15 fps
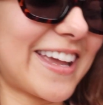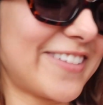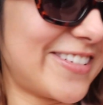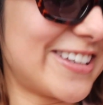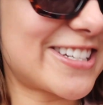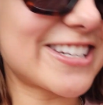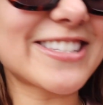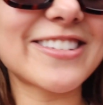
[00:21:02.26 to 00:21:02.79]
okay,
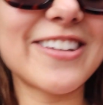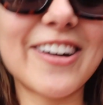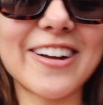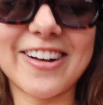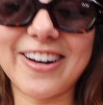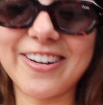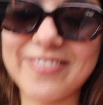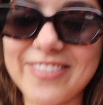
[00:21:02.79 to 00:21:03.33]
we just
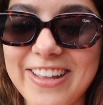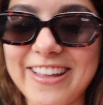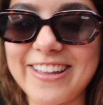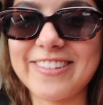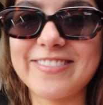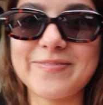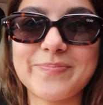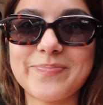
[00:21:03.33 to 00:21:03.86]
got coffee
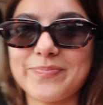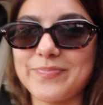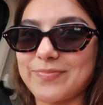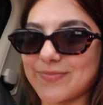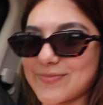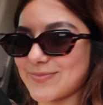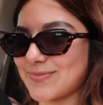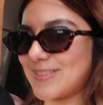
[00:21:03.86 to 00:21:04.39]

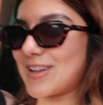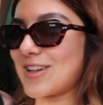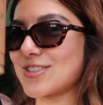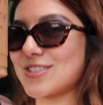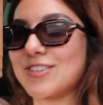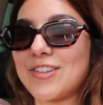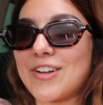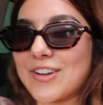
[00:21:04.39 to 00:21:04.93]

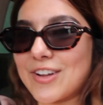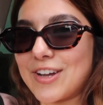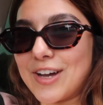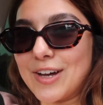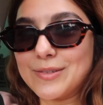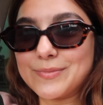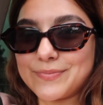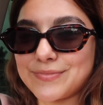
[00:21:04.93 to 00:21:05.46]
not too long
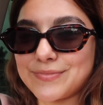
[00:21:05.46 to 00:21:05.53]
ago.